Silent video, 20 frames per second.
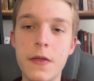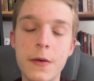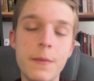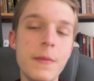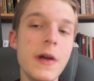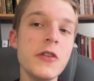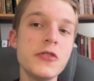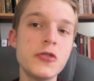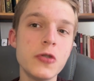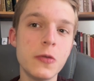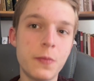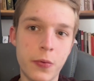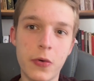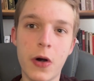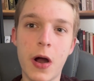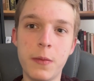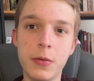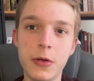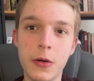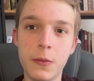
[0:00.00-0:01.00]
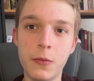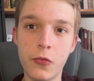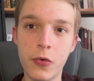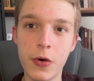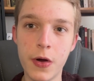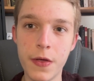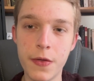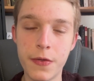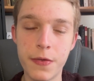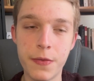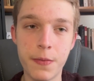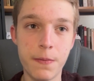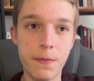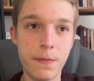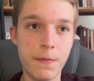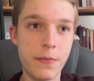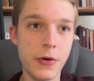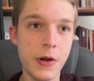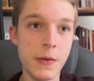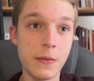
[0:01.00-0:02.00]
The major problem with
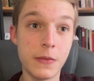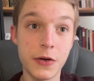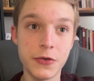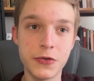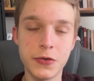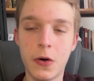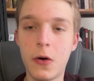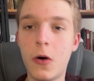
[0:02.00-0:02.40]
pretty much